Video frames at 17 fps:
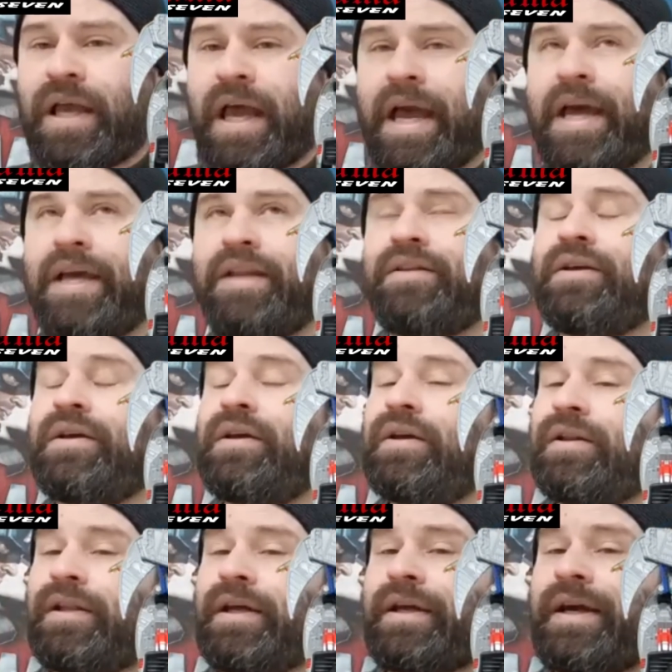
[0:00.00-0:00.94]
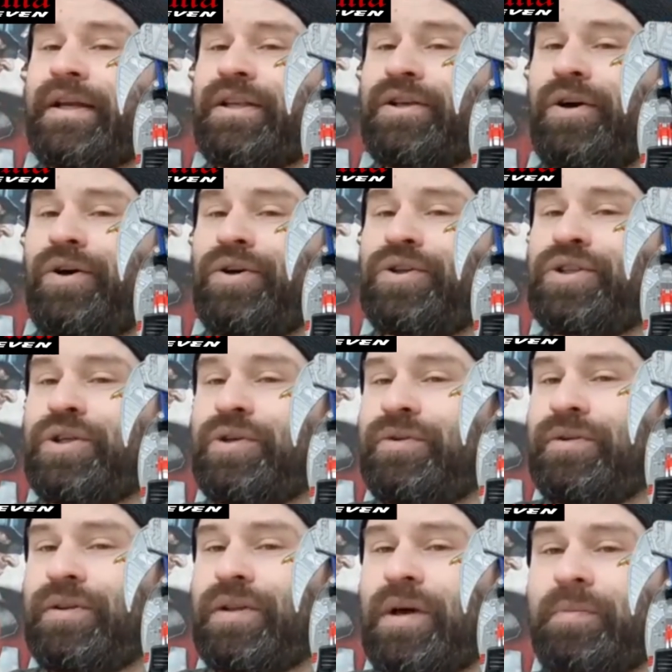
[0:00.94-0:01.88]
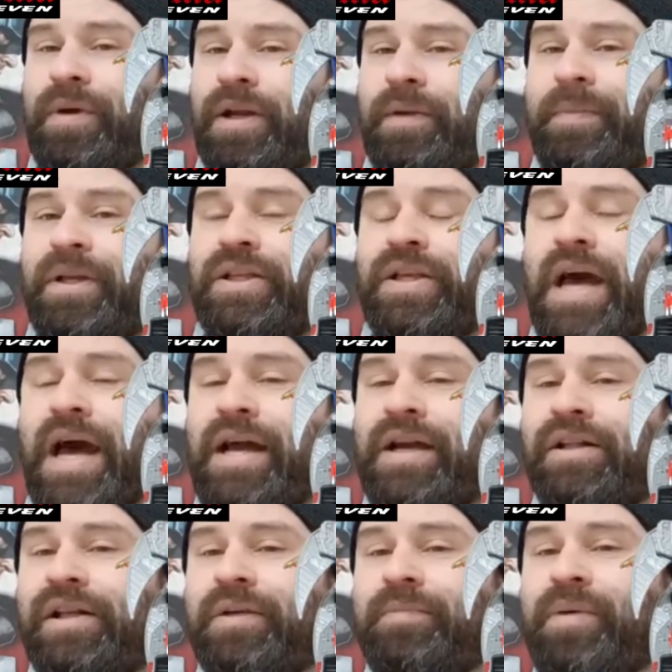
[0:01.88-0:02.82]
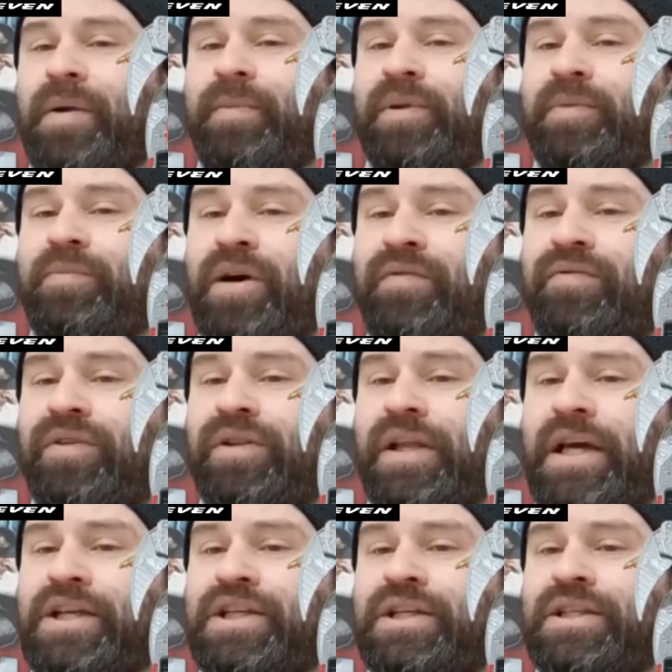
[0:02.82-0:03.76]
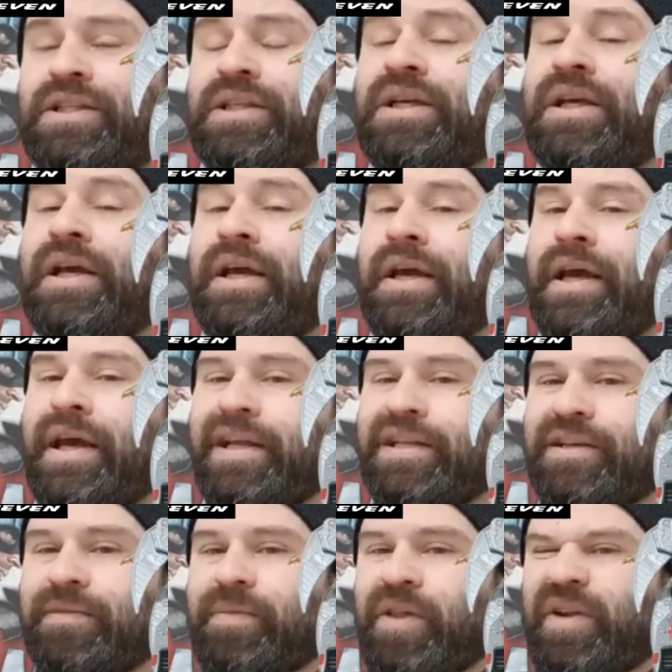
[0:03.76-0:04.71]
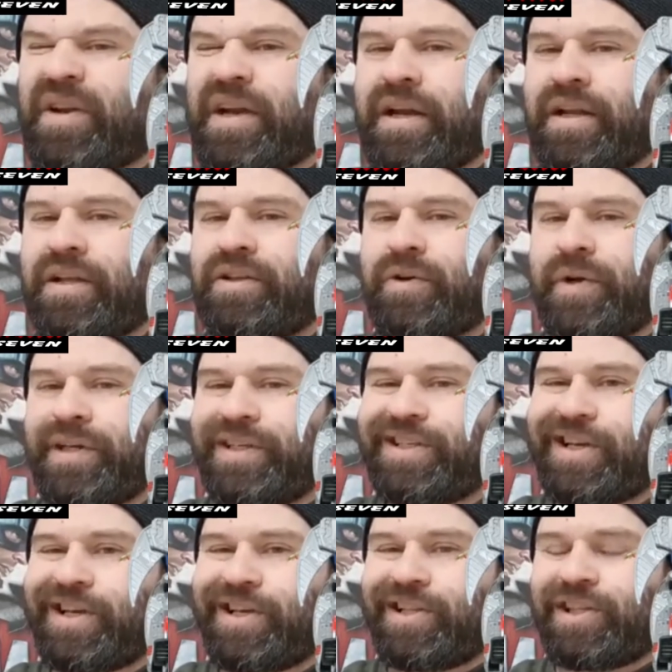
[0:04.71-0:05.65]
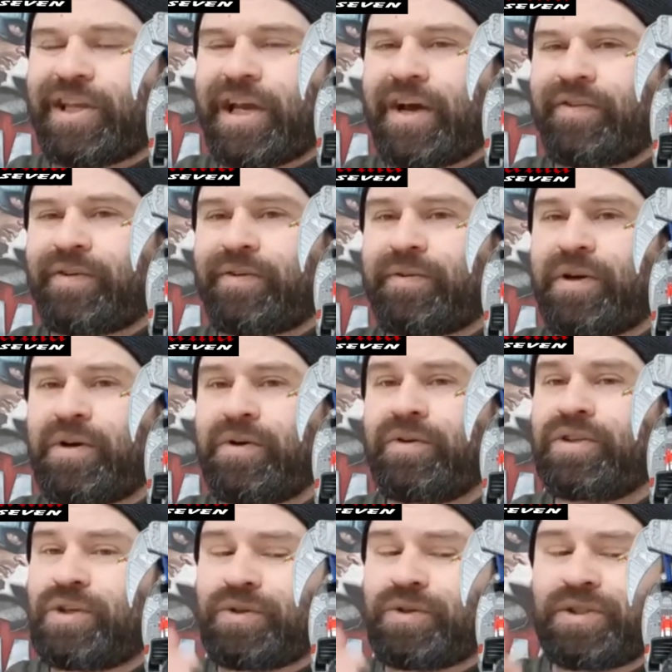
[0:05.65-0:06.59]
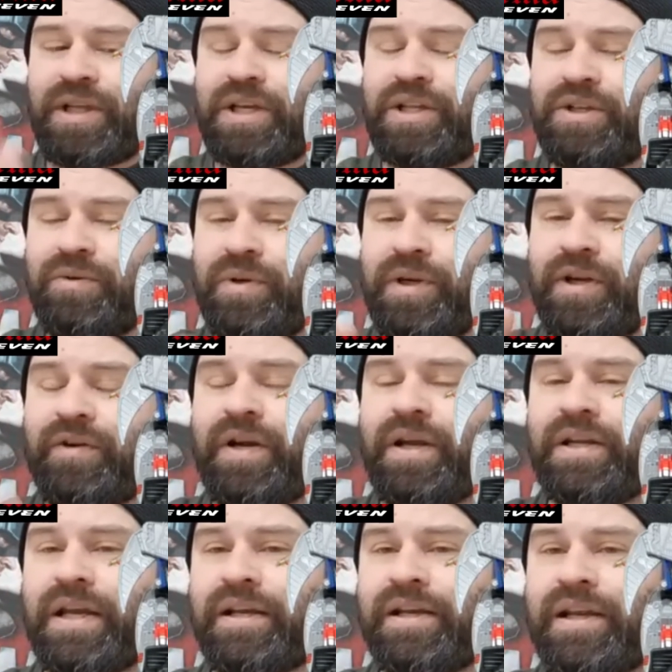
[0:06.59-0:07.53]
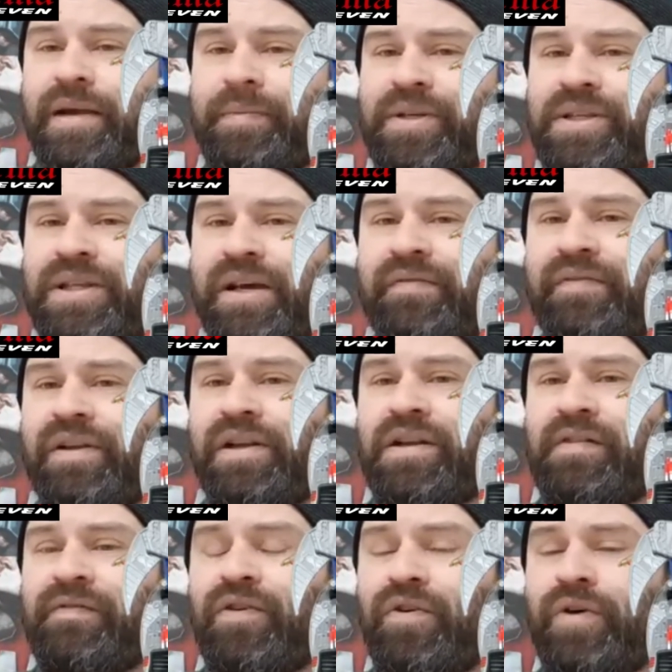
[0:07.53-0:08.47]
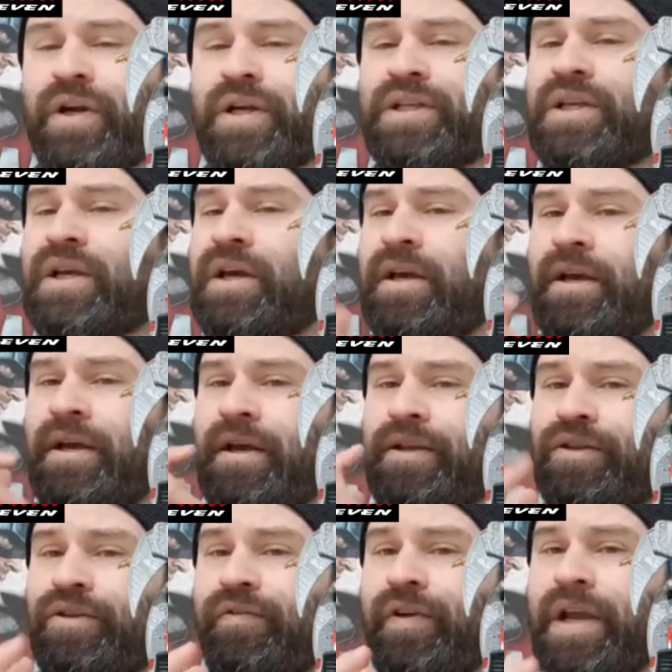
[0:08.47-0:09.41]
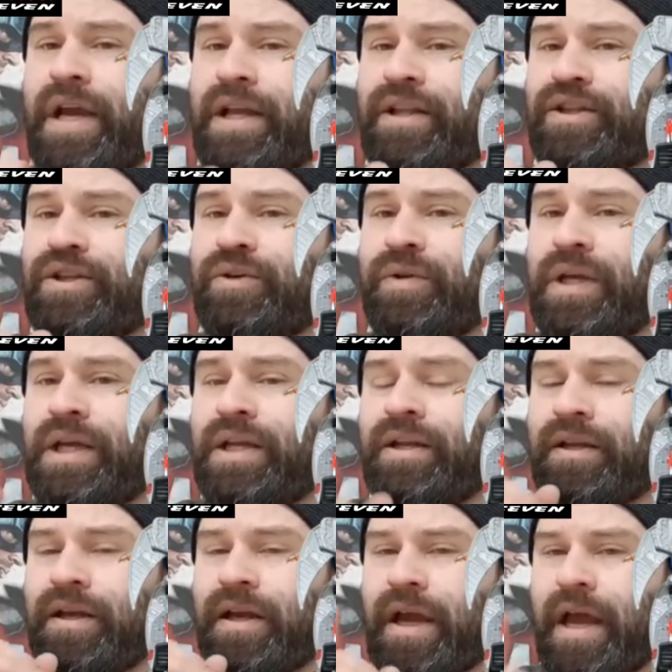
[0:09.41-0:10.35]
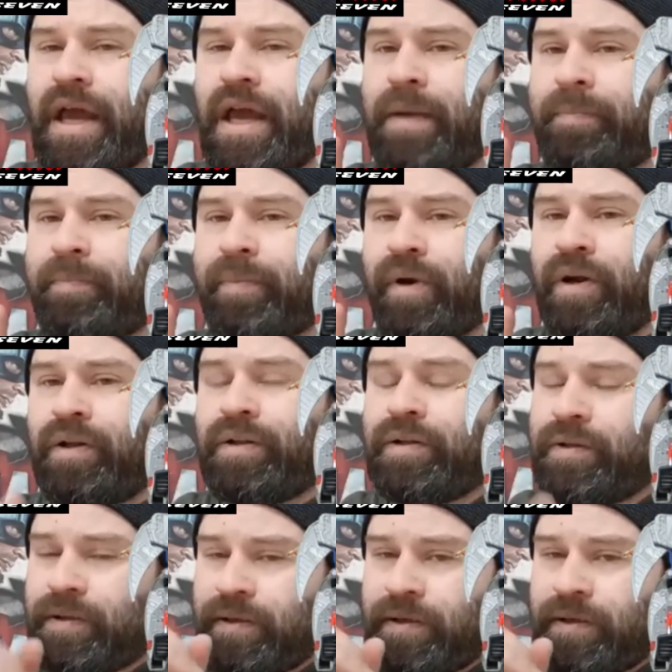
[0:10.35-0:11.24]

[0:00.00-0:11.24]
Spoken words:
And like I told you, I'm going to be tackling probably Marvel Legends and some other kind of toys down the road. So stay tuned here on Yagnama 7. And of course, don't forget, tune in April.